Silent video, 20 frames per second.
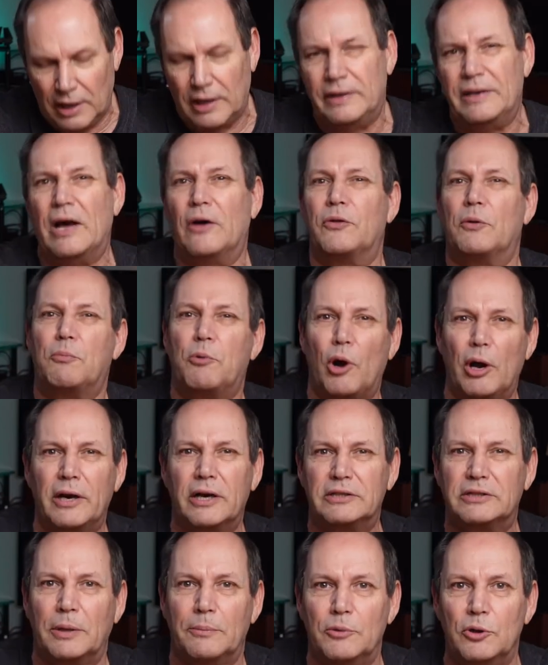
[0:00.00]
Now the
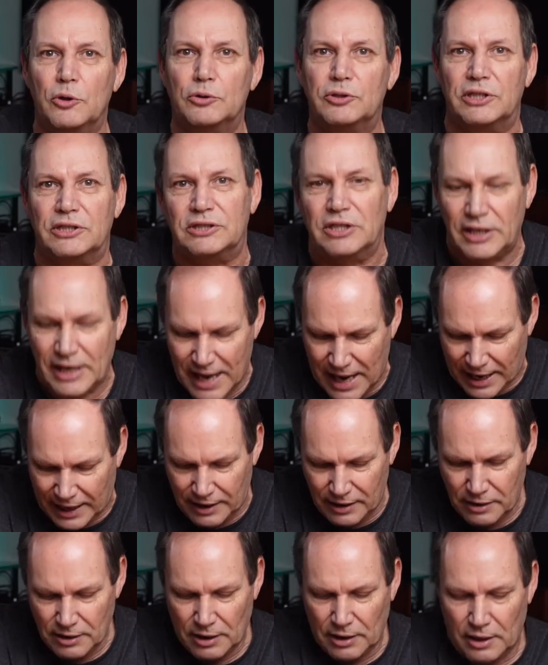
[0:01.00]
product I'm using
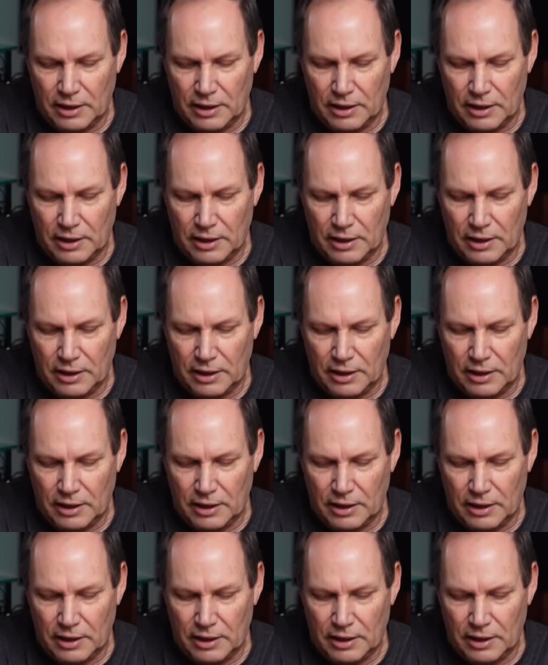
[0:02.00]
today